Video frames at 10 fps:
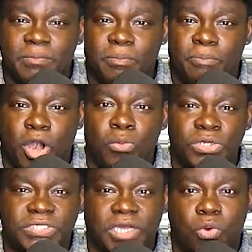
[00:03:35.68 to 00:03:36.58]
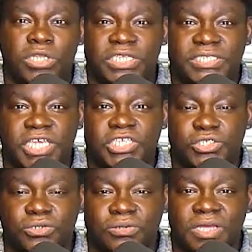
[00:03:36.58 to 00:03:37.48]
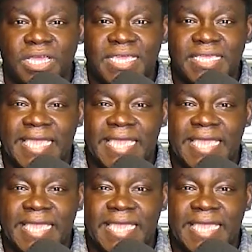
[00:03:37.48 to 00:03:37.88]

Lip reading: Bert was the quintessential